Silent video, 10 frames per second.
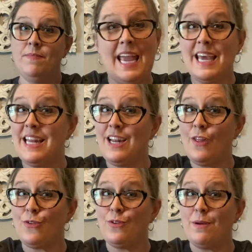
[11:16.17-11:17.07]
and
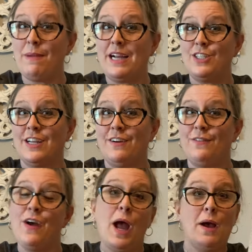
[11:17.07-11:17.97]
through the magic
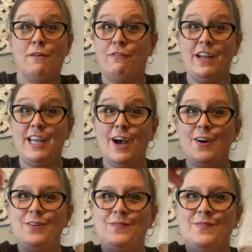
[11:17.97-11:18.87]
of
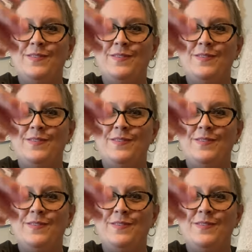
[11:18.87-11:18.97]
video,